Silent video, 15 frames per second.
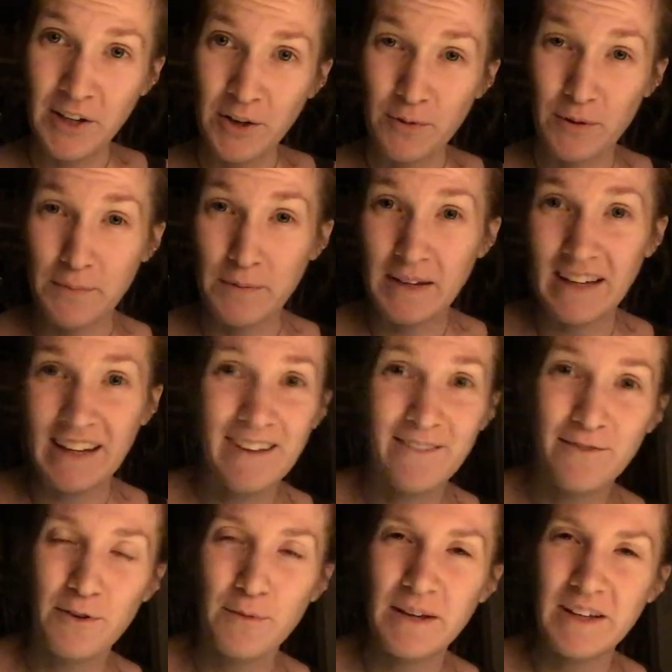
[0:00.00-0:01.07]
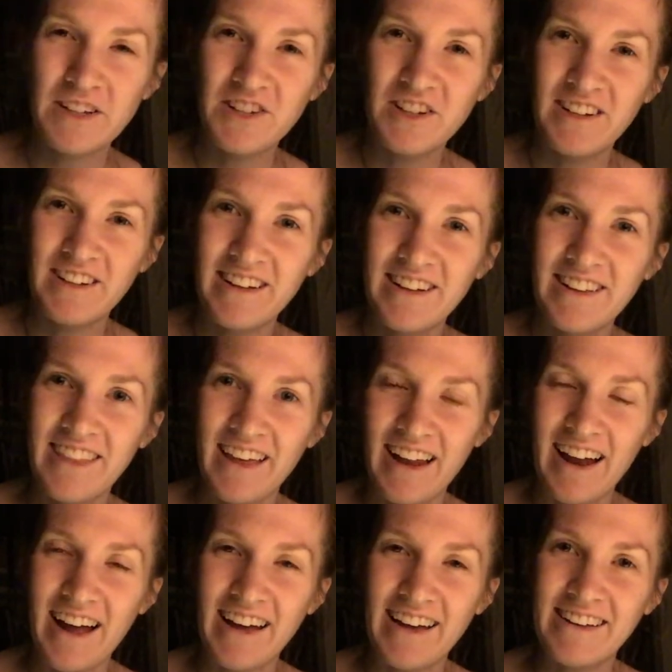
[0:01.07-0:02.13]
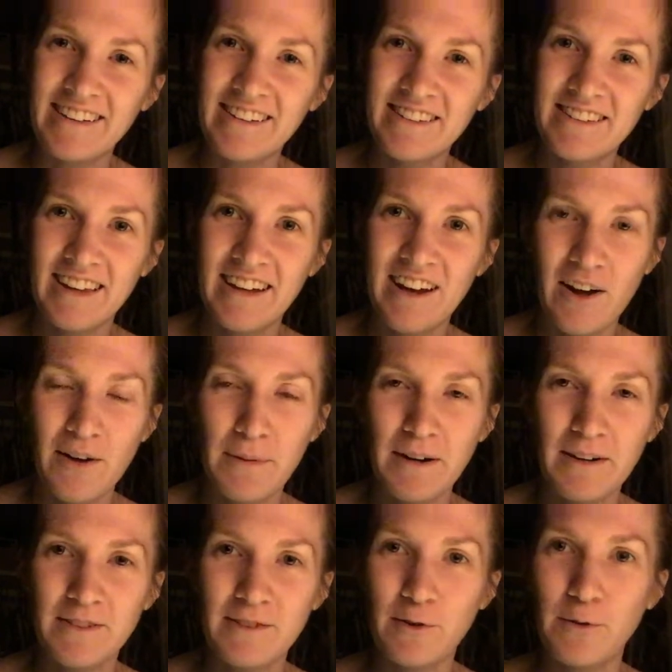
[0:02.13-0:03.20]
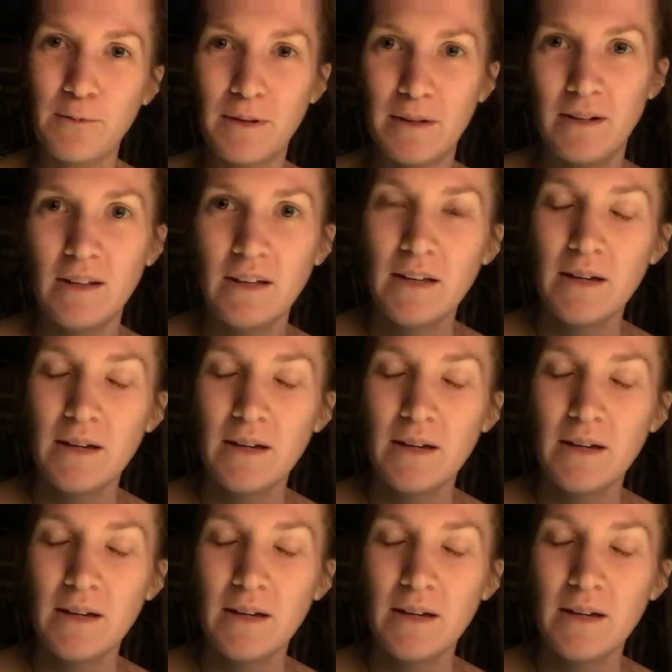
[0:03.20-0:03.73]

repeat information that I said on Periscope and